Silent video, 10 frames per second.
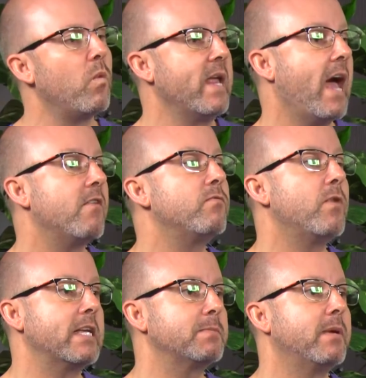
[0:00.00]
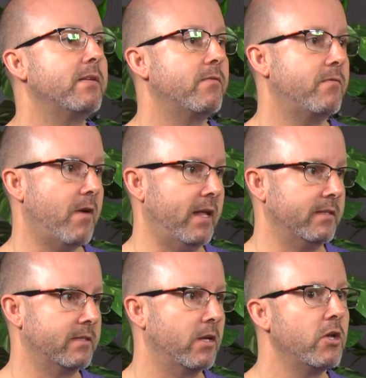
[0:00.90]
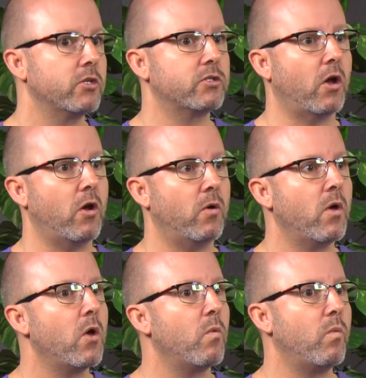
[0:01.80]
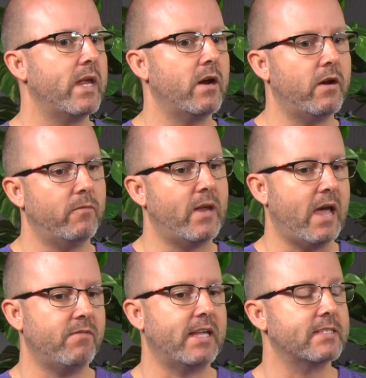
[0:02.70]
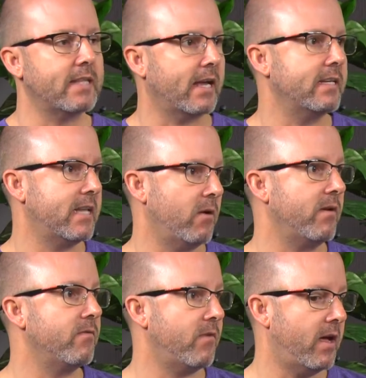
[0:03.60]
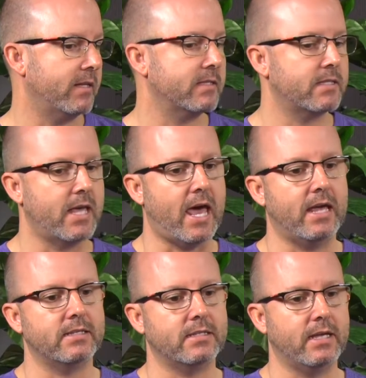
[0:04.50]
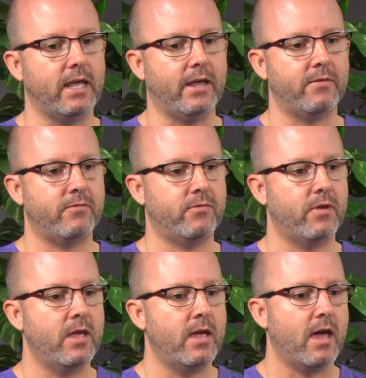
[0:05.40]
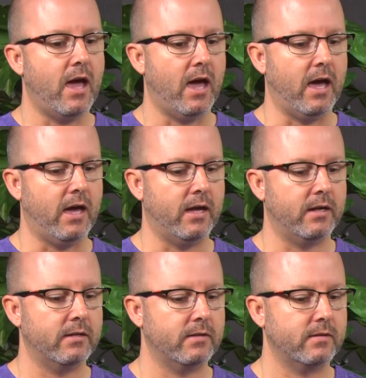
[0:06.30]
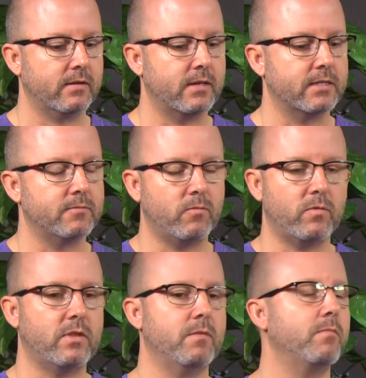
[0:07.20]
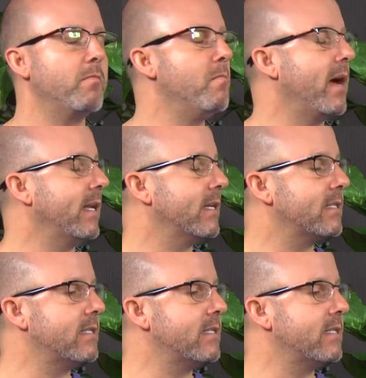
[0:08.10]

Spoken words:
We have respite funds. So we have like secondary funds that if because money is